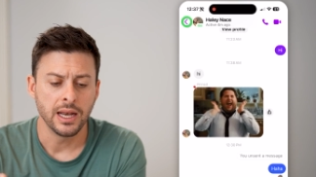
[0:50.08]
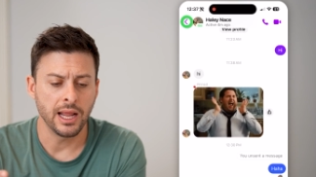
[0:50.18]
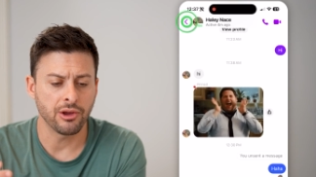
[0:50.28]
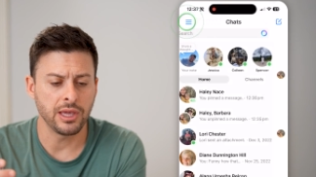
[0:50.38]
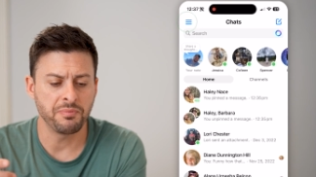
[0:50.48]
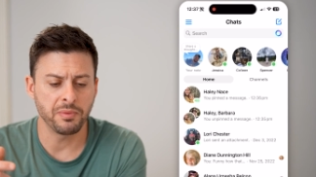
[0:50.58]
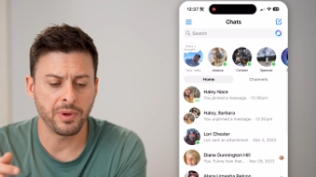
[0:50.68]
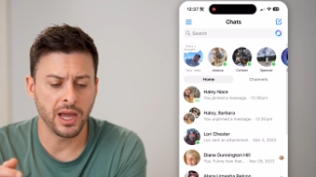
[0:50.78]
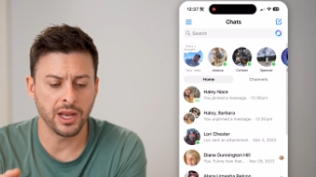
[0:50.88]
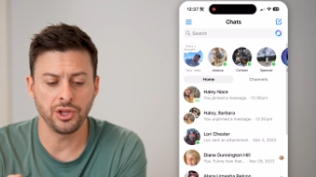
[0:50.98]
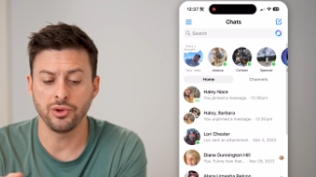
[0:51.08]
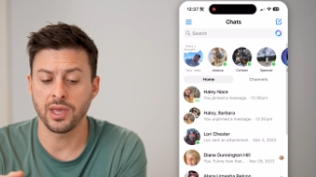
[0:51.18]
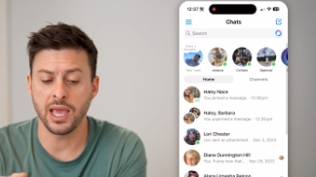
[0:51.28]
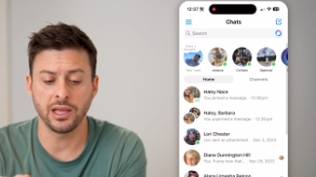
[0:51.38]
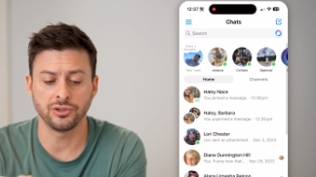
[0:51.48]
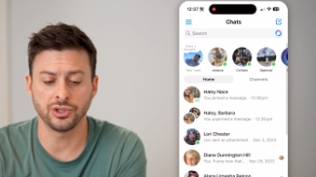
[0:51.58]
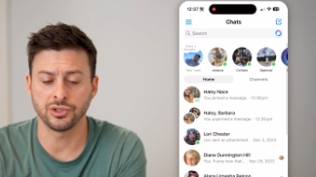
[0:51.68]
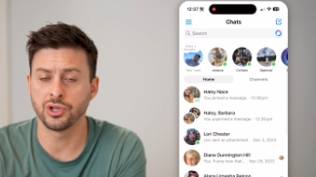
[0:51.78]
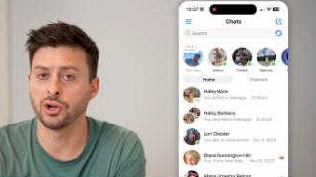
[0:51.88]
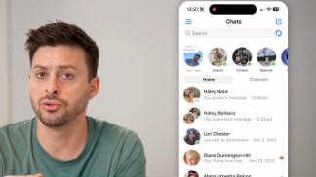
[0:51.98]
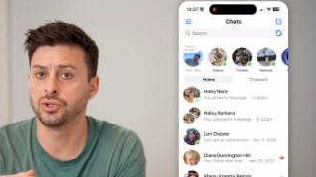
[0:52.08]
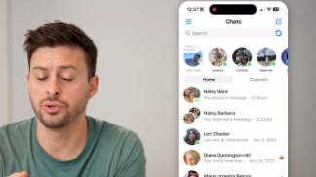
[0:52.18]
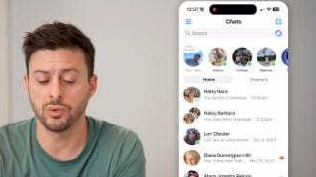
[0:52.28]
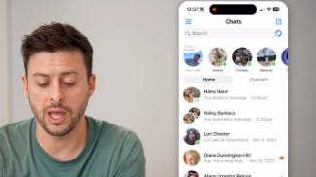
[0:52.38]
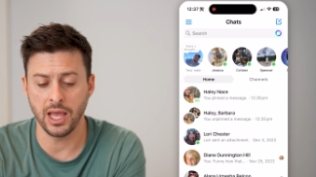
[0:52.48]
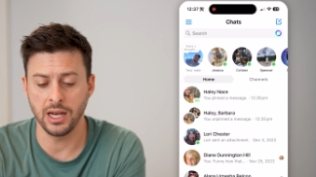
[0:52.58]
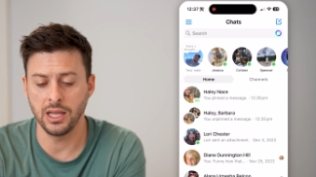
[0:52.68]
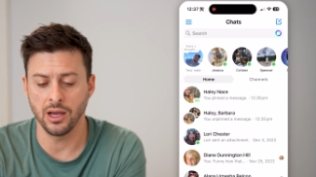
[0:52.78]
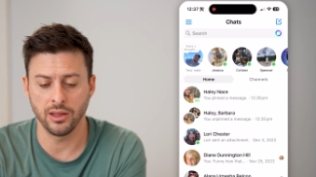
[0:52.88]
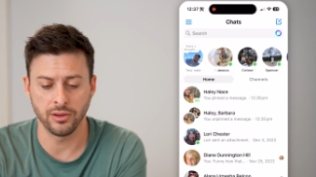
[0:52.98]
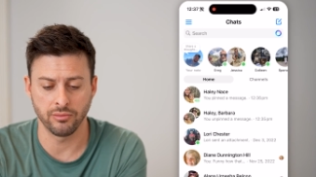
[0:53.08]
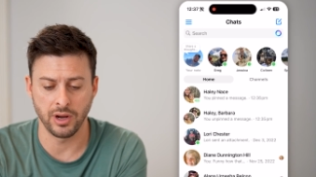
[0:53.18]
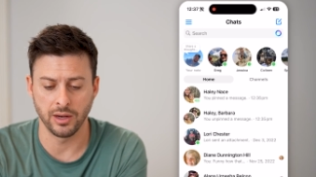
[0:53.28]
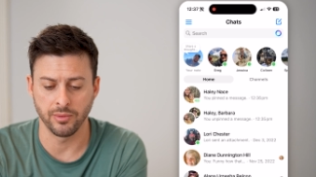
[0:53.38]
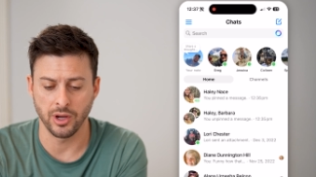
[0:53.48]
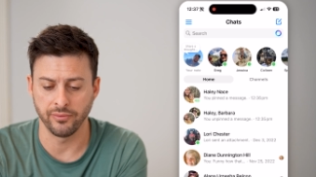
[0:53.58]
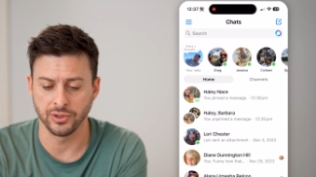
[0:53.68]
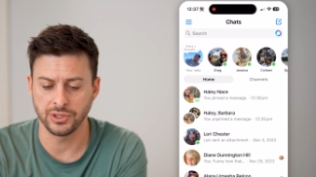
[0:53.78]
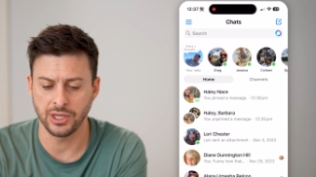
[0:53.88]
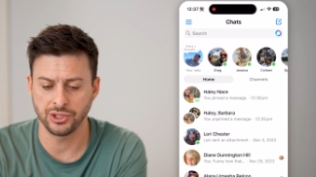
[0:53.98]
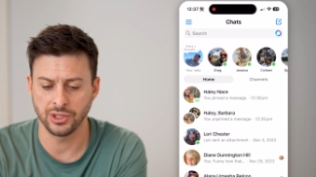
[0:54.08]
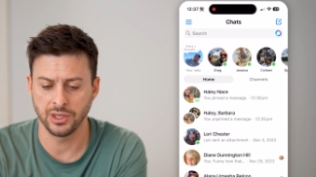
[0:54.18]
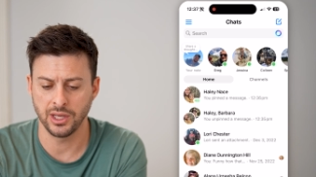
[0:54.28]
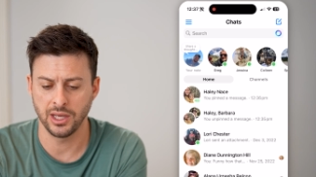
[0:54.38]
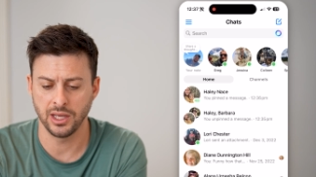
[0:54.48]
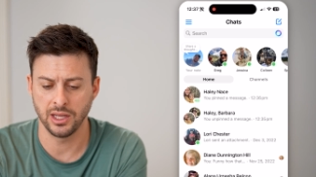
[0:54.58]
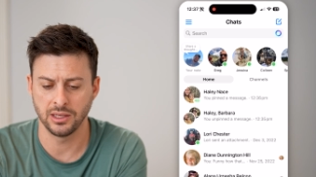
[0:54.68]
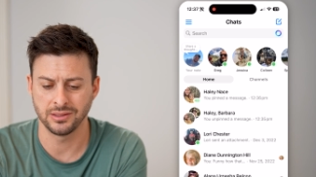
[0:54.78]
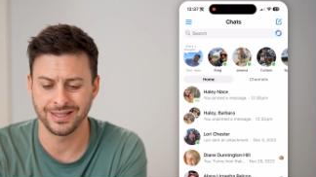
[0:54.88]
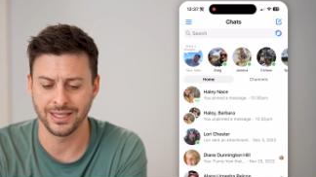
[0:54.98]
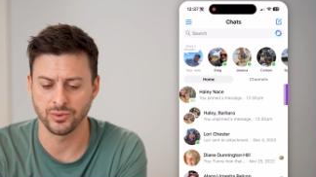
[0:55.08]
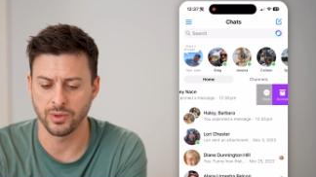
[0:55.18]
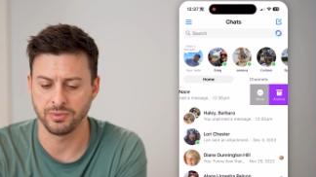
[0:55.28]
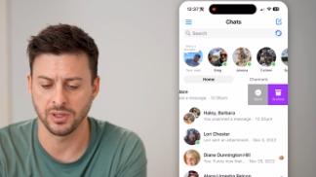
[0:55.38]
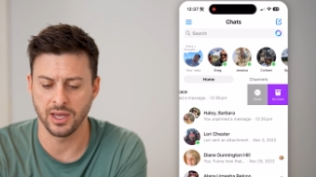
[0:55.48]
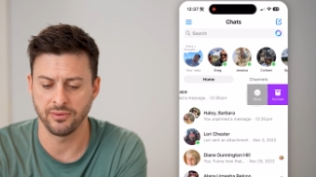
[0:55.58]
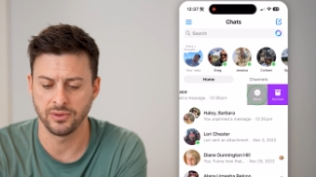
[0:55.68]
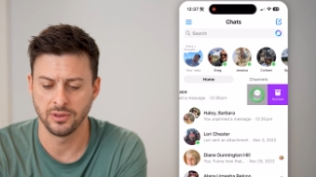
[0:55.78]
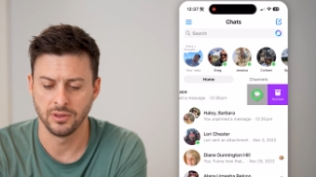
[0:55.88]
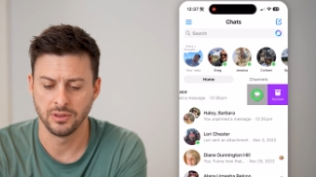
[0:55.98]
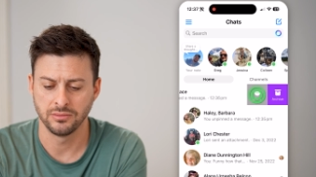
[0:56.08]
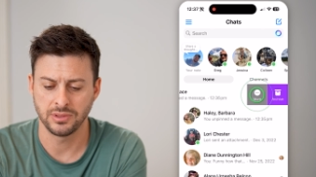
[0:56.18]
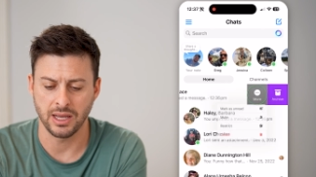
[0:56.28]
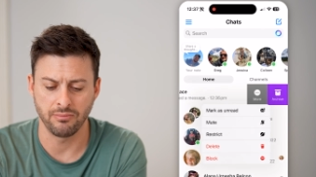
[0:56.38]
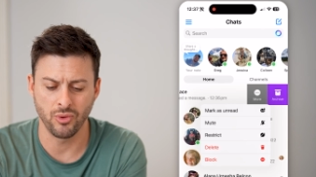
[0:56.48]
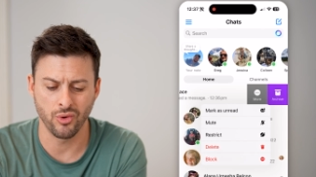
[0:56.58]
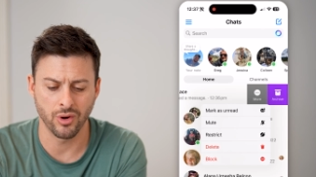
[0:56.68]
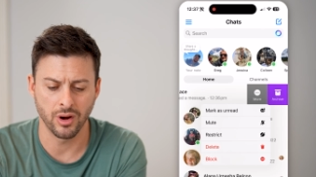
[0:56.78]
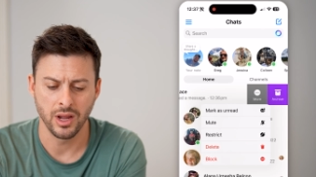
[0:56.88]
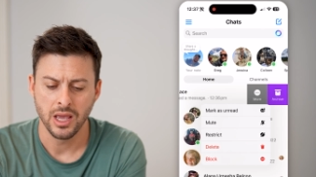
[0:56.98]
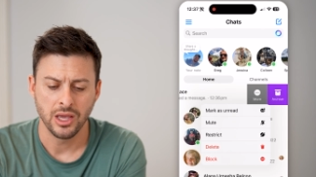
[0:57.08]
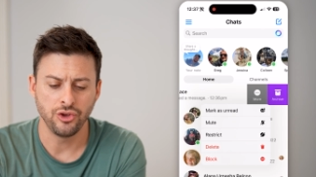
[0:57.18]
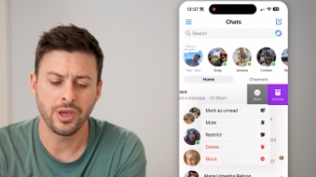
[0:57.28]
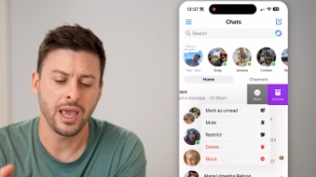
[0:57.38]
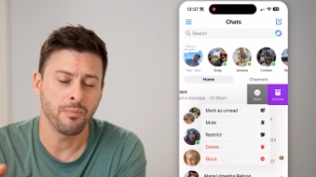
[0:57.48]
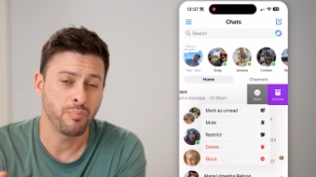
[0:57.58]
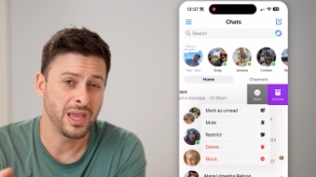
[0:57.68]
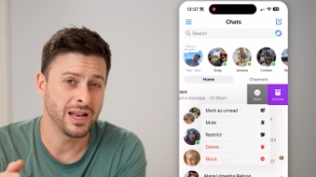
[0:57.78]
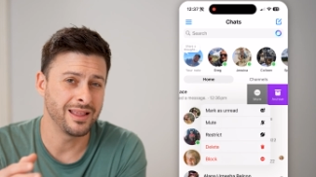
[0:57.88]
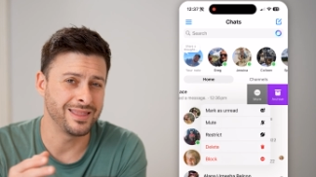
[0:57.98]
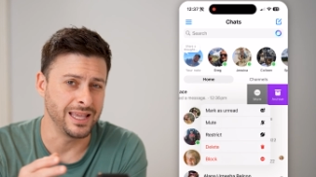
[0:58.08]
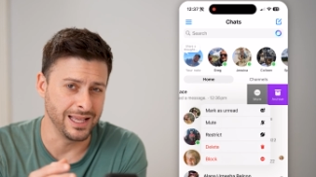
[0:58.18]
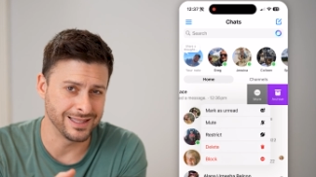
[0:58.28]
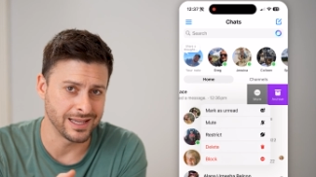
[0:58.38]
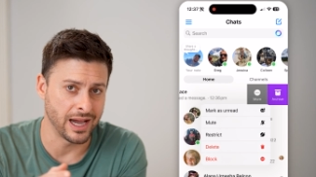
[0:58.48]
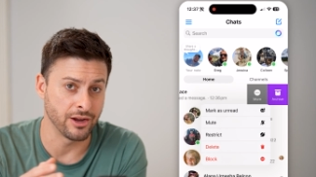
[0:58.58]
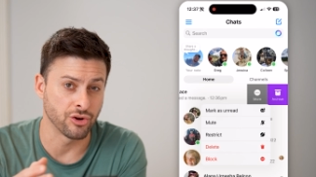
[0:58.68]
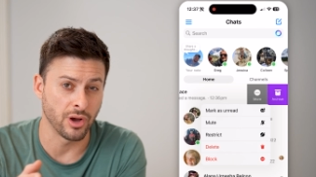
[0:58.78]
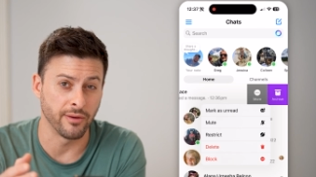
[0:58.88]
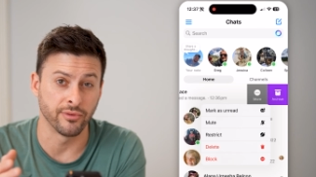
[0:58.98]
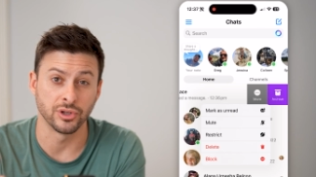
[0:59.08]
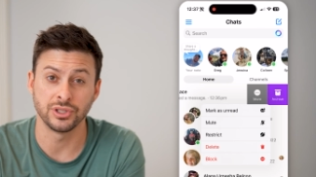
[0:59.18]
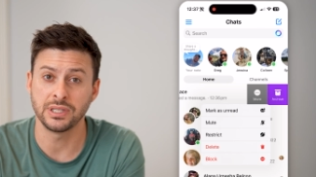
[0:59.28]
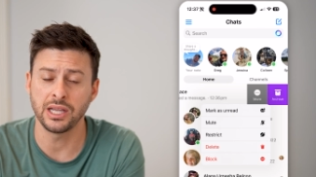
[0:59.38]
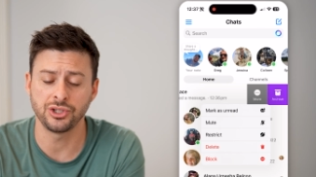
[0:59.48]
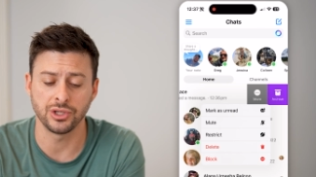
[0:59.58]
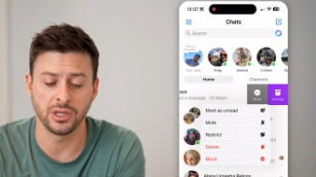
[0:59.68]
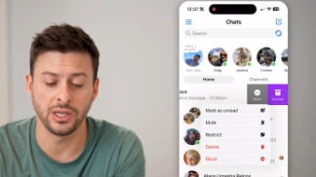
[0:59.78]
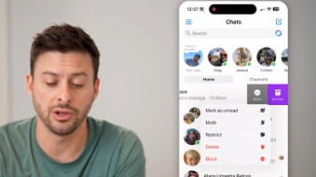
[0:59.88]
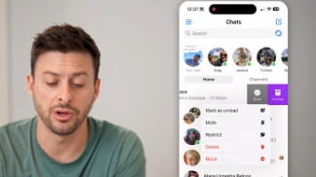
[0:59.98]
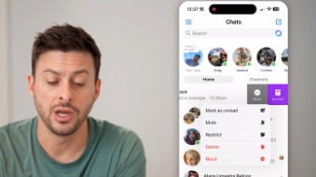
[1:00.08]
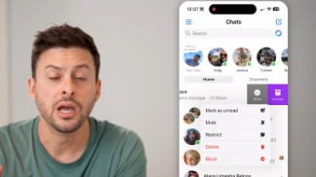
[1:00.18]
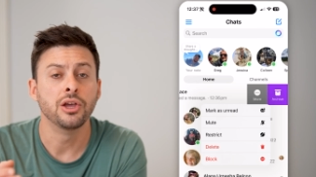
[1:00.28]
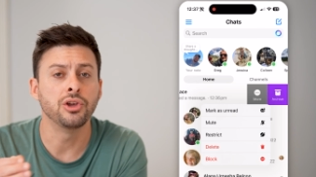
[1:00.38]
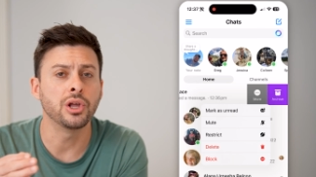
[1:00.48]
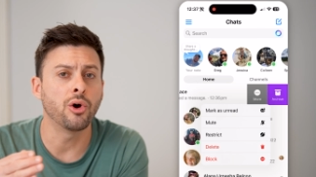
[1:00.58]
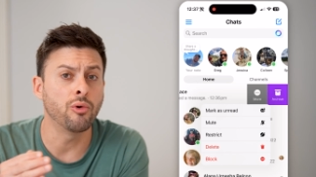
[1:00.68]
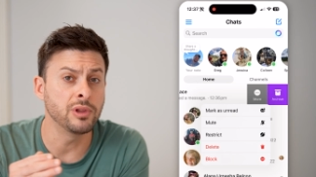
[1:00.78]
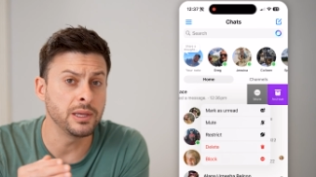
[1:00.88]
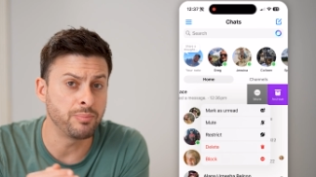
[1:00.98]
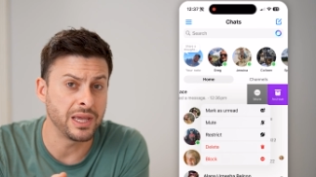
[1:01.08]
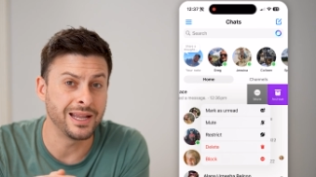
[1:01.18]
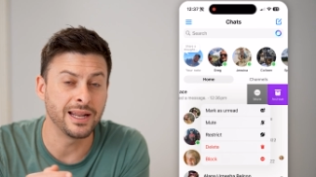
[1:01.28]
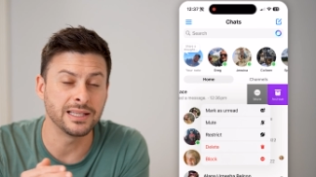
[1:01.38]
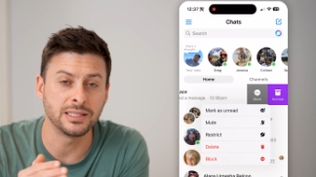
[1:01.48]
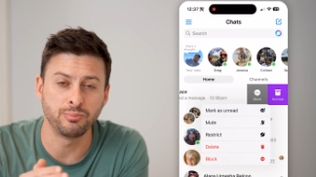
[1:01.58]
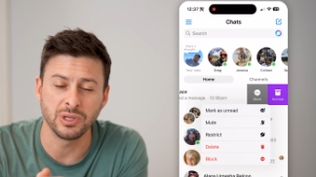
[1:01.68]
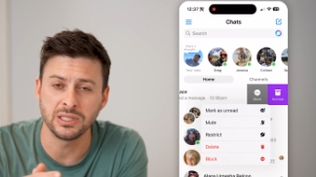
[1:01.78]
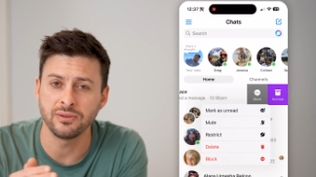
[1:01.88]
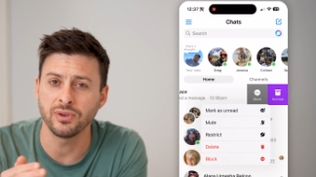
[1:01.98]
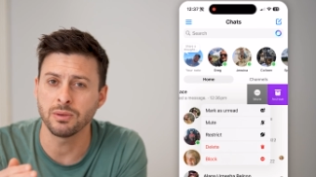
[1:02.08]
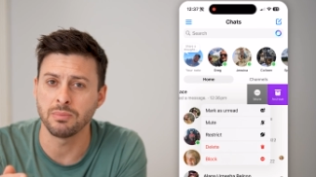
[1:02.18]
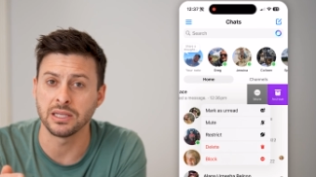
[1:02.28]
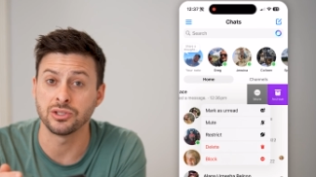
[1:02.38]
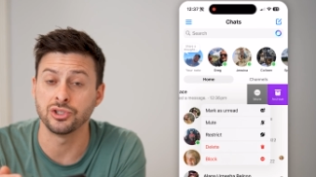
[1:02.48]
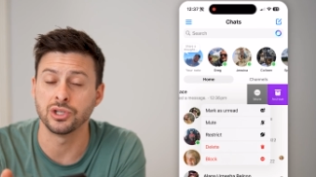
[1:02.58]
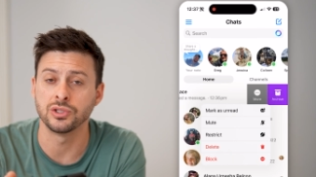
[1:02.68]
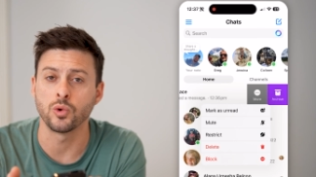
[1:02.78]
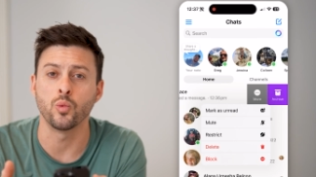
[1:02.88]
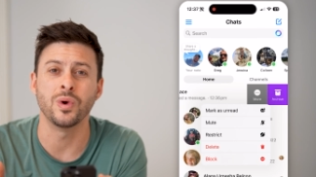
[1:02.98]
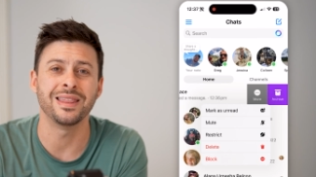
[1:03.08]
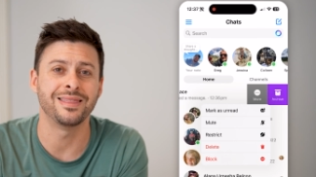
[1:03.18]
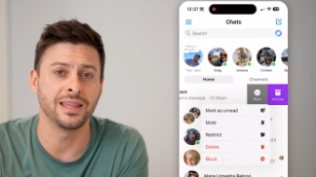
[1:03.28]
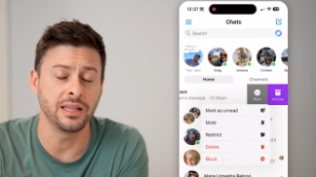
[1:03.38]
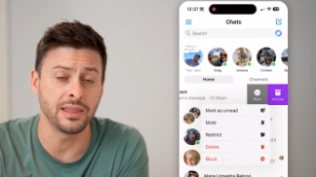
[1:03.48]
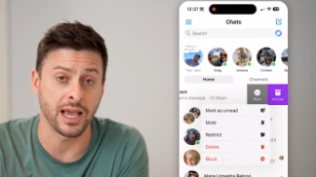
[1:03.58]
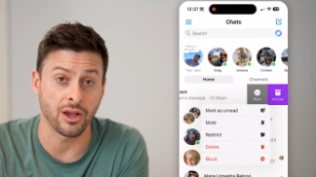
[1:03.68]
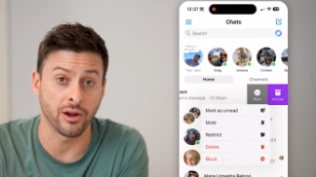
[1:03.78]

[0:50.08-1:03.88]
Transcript: Now keep in mind you can't just go to any other random conversation and say swipe to left tap more. You can't pin the entire conversation here. You can only pin specific messages within that